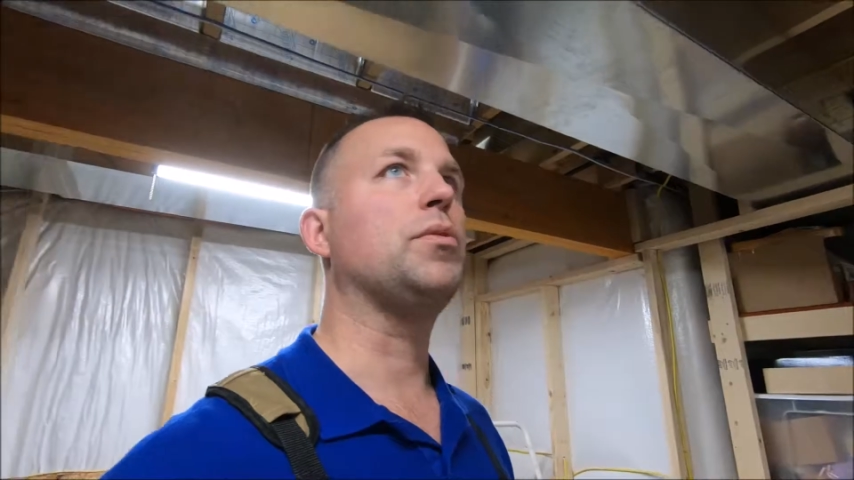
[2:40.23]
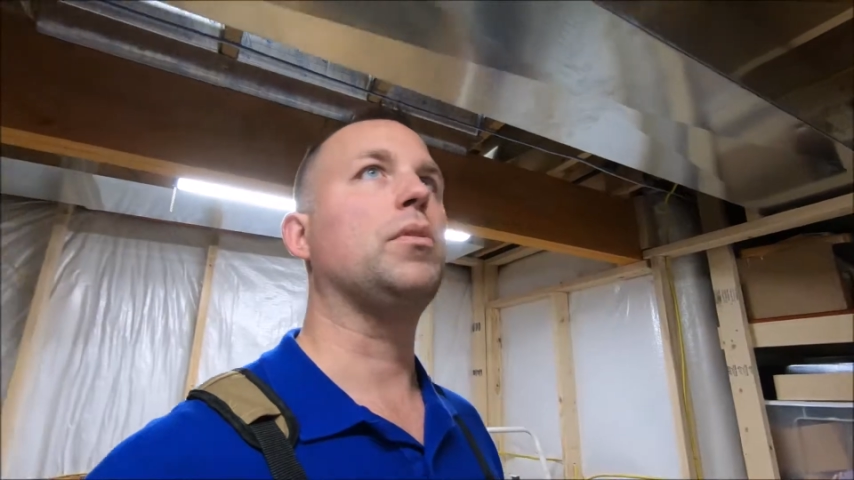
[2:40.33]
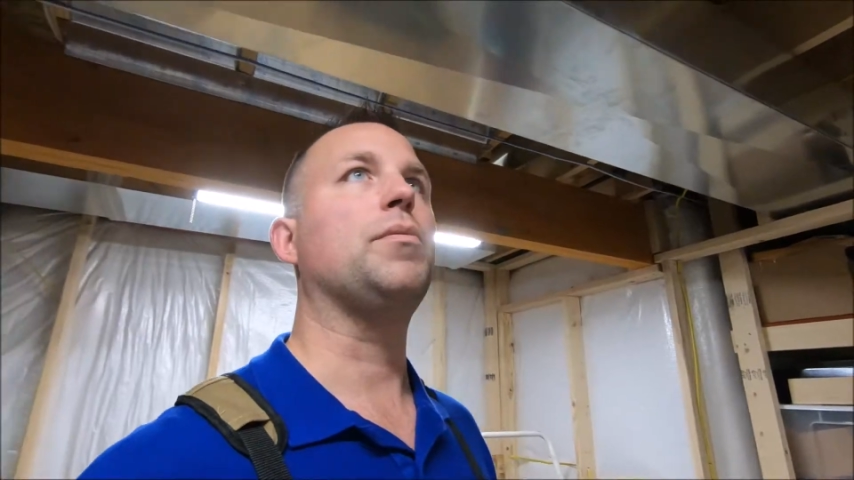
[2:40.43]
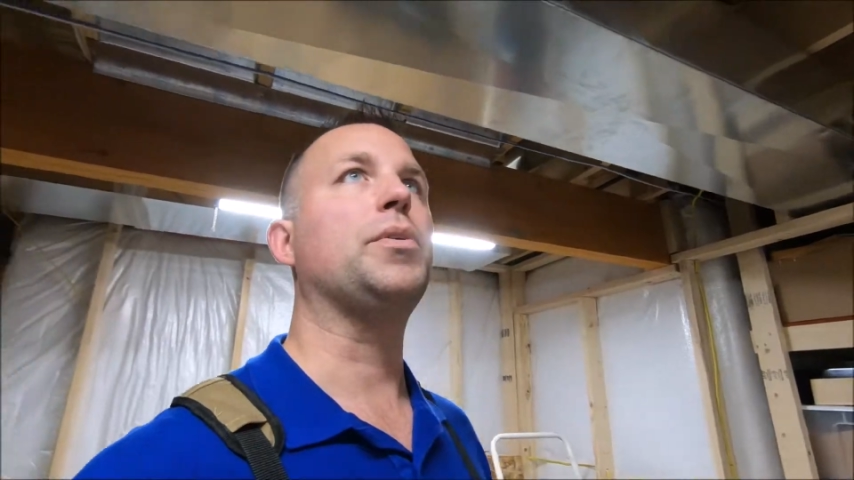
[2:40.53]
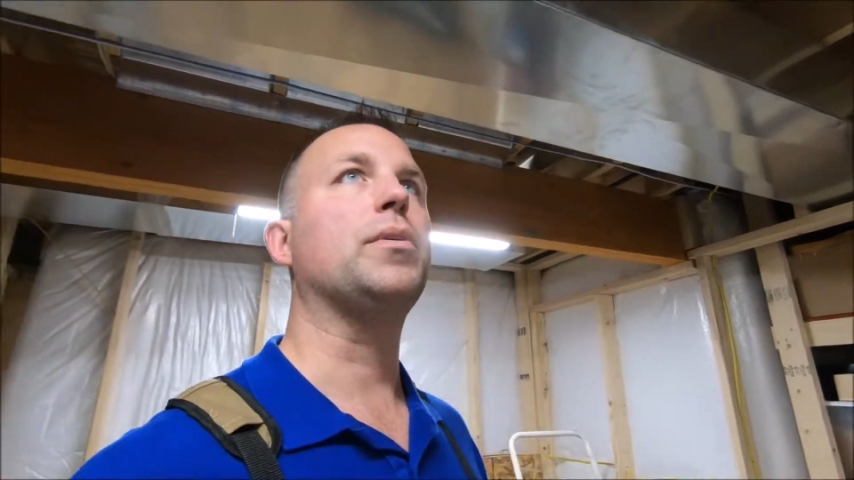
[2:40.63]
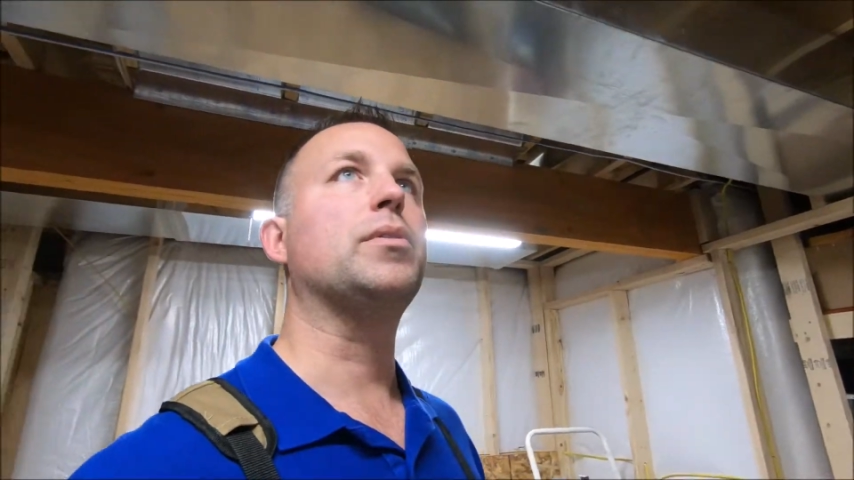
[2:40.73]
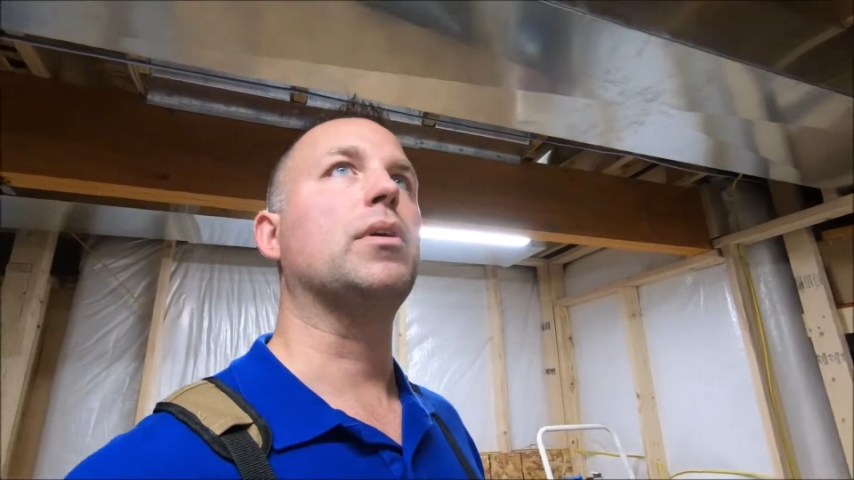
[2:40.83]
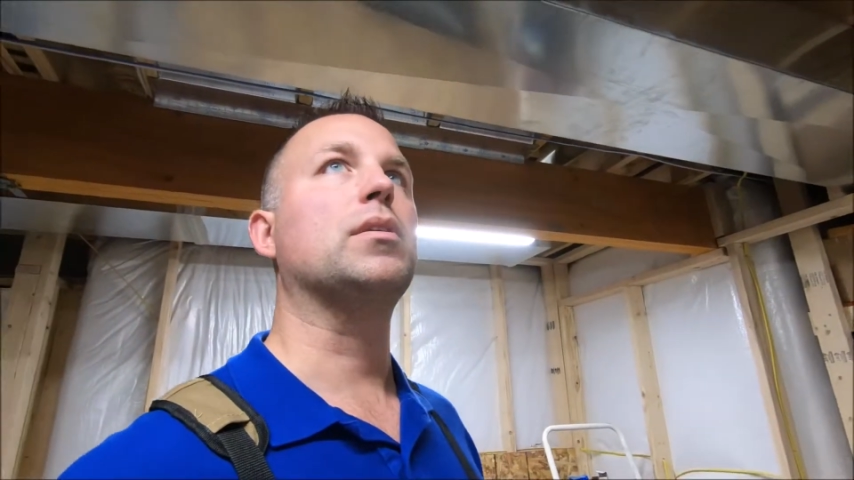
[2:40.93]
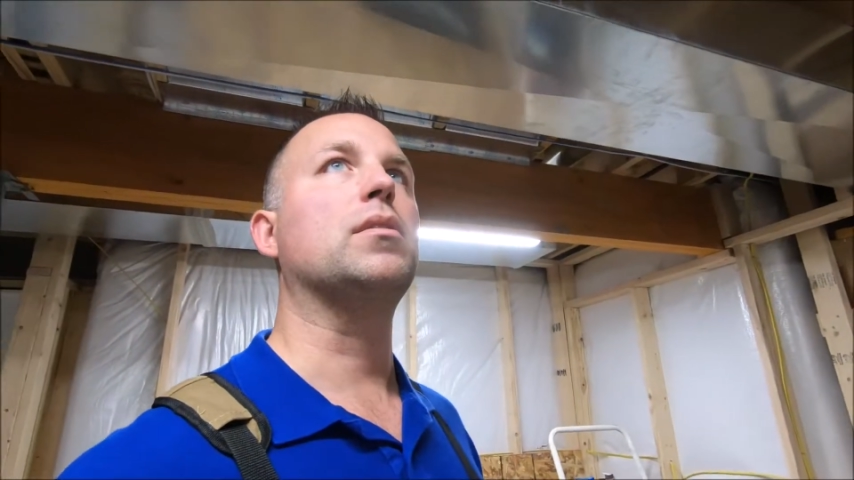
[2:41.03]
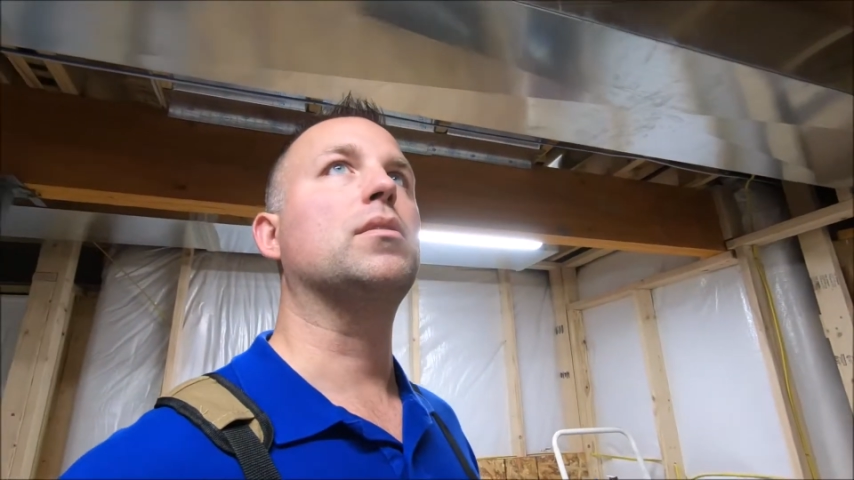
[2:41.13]
you're
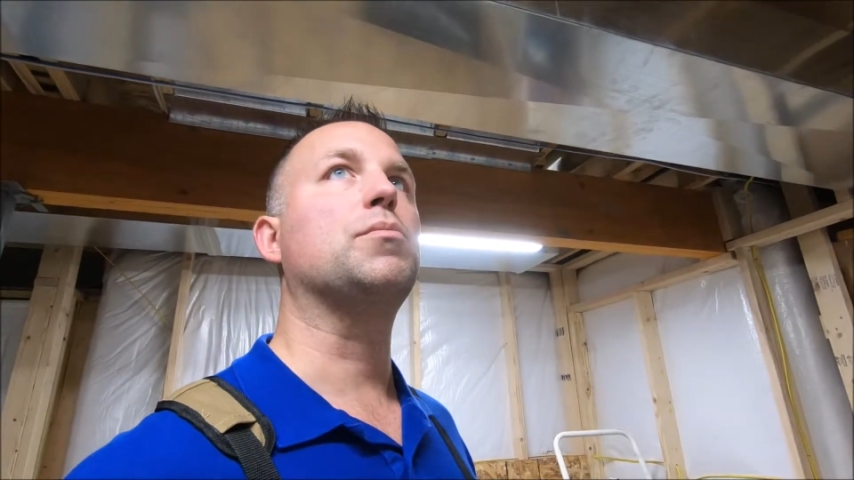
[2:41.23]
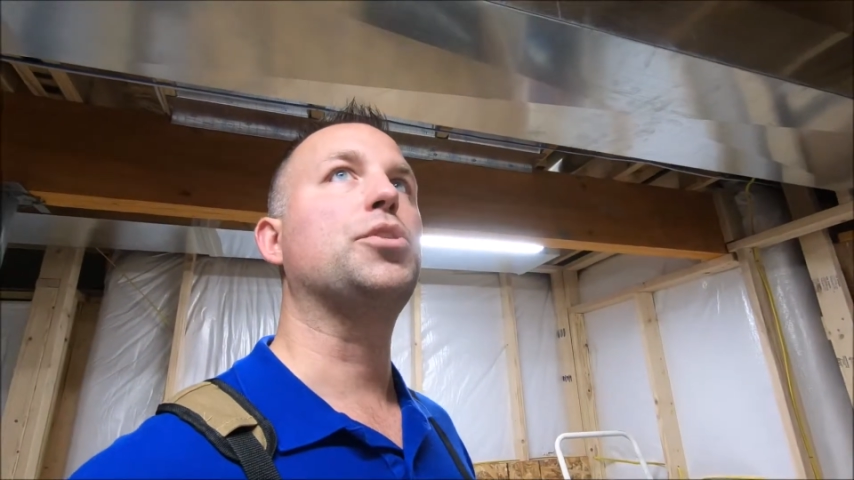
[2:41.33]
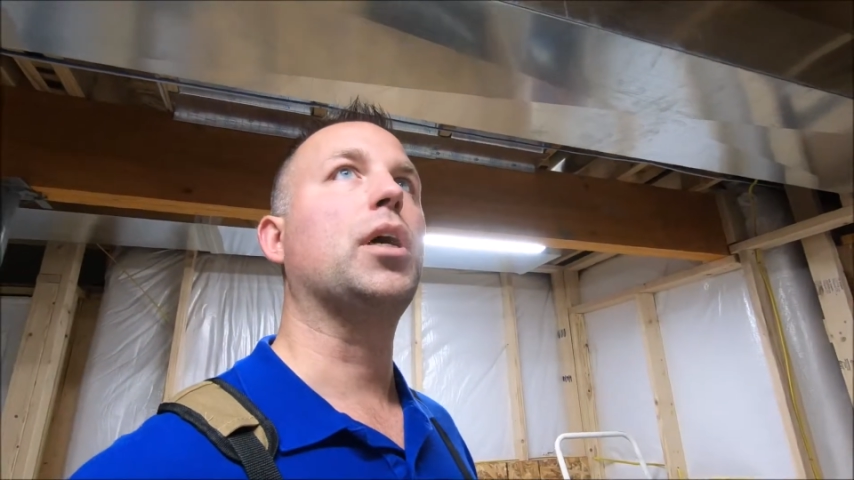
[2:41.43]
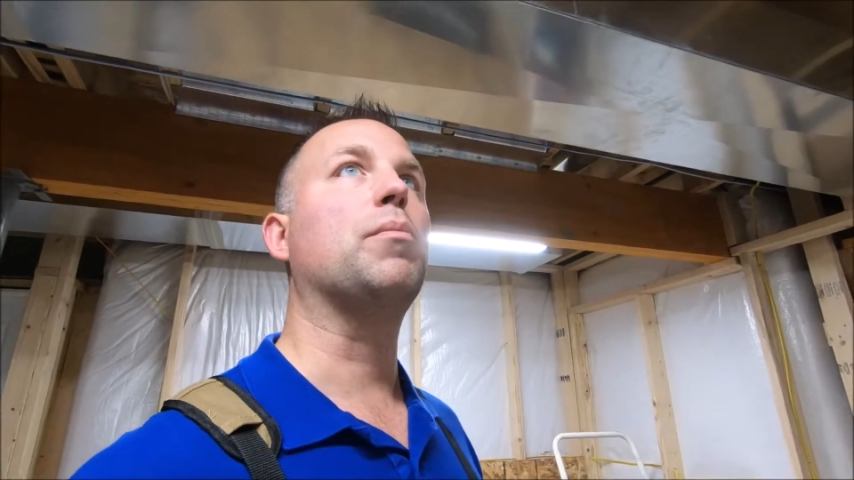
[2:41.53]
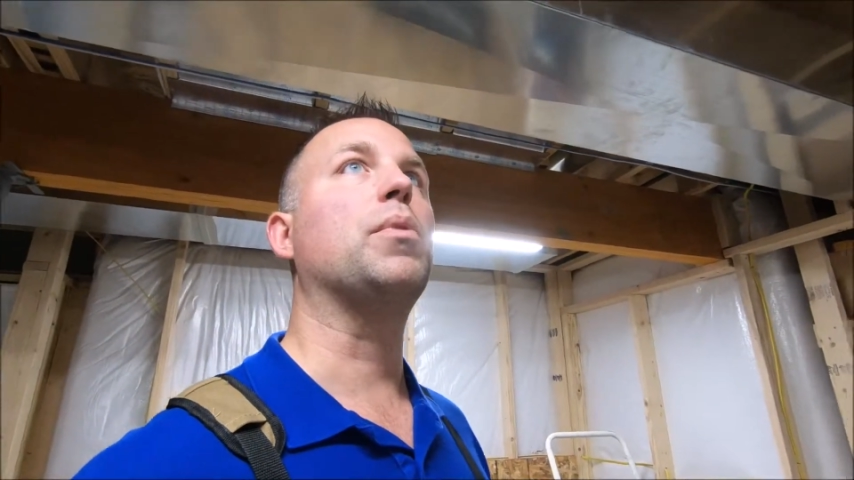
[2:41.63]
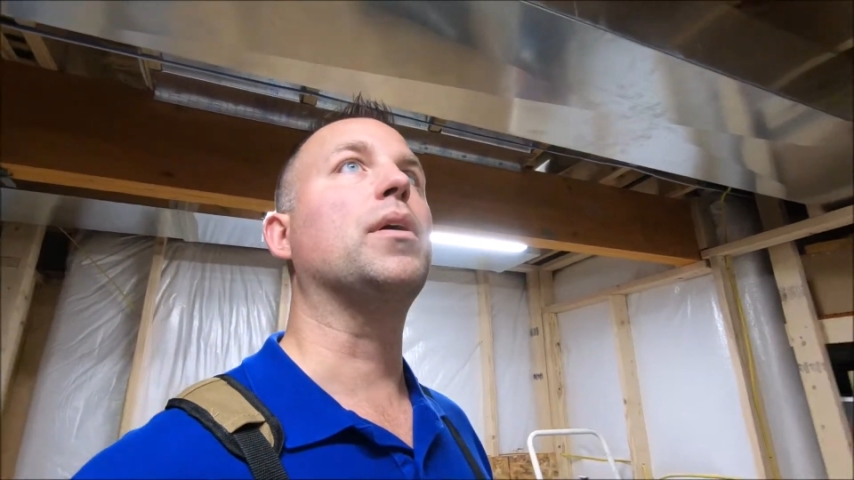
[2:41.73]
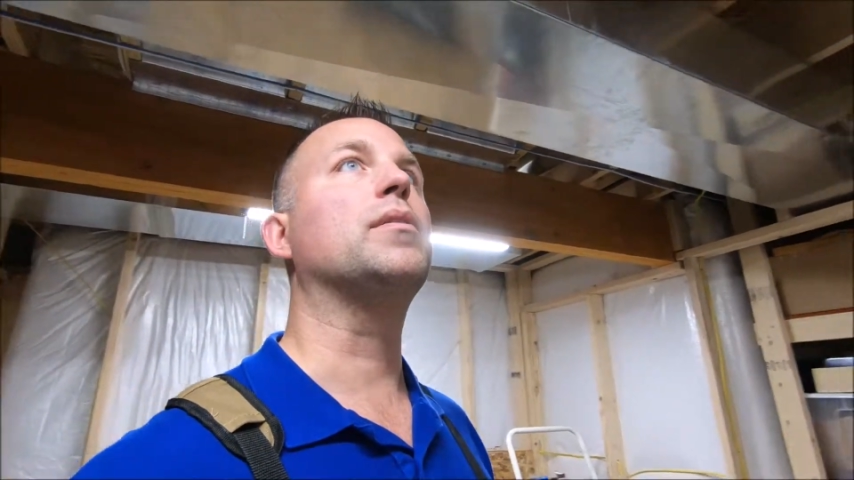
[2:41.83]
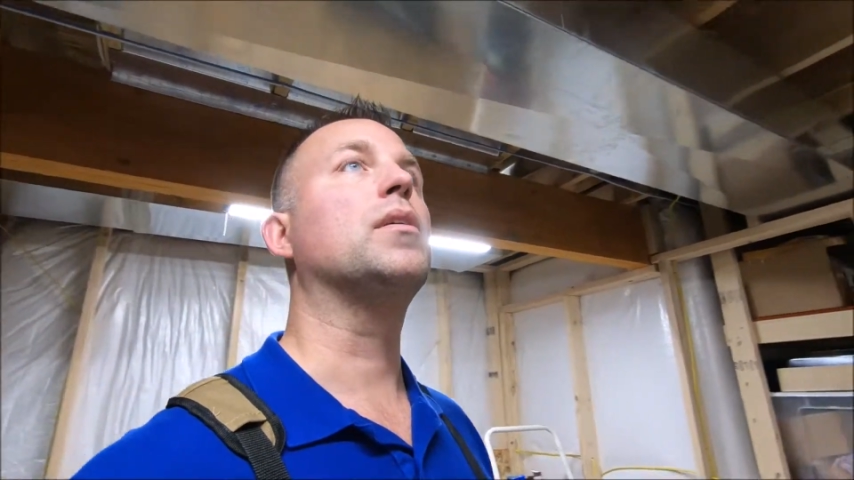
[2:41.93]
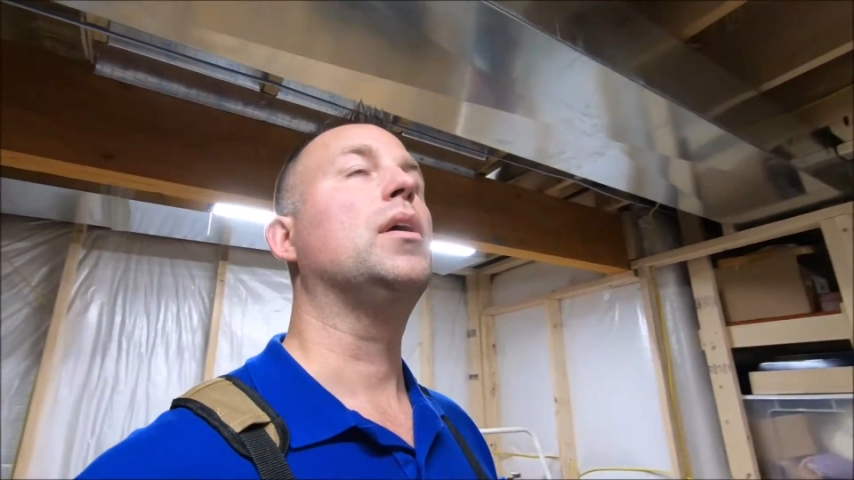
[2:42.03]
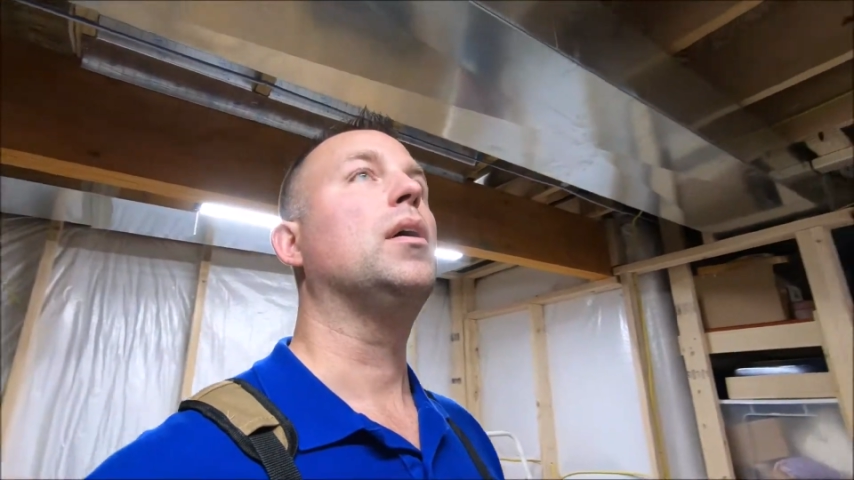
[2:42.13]
interested in some shop lights.